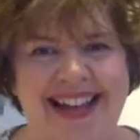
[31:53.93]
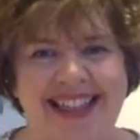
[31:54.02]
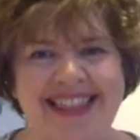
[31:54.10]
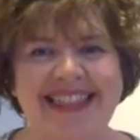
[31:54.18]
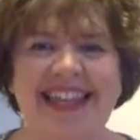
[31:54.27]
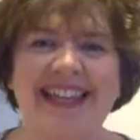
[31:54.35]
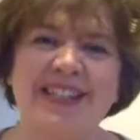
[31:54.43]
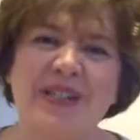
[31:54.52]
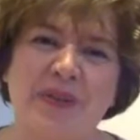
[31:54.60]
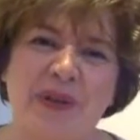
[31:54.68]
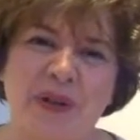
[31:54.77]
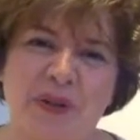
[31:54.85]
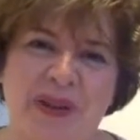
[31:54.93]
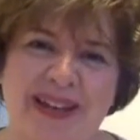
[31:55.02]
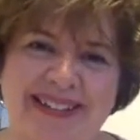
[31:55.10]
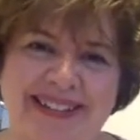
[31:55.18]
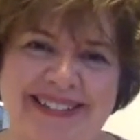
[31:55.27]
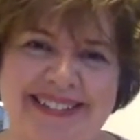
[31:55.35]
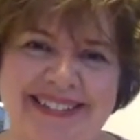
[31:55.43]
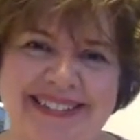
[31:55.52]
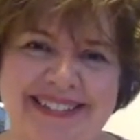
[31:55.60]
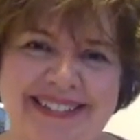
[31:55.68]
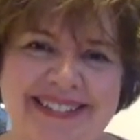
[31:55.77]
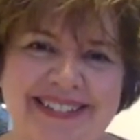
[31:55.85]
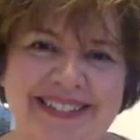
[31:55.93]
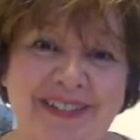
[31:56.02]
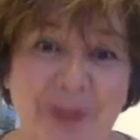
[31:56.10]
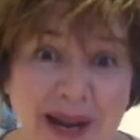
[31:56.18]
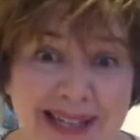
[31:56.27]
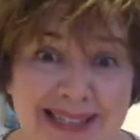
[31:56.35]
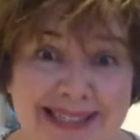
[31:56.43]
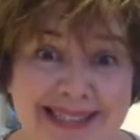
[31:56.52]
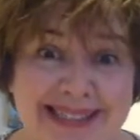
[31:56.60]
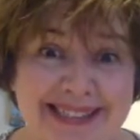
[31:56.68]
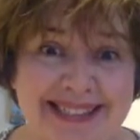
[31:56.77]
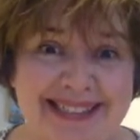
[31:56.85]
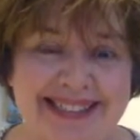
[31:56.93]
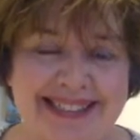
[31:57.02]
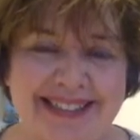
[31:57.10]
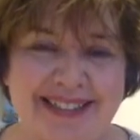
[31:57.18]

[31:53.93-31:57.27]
This person isn't speaking.